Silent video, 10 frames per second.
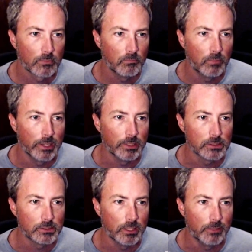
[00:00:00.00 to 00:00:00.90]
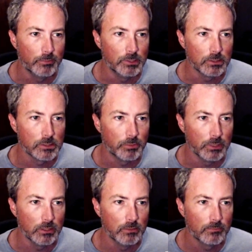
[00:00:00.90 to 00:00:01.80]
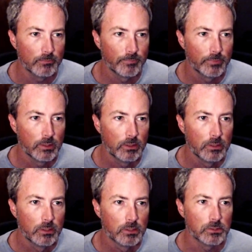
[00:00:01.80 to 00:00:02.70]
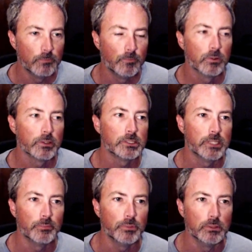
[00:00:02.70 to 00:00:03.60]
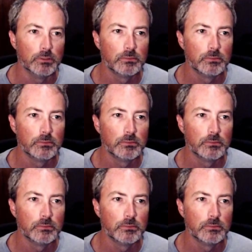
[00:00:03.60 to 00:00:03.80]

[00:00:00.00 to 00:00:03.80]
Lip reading: minus damaging speed. So for example,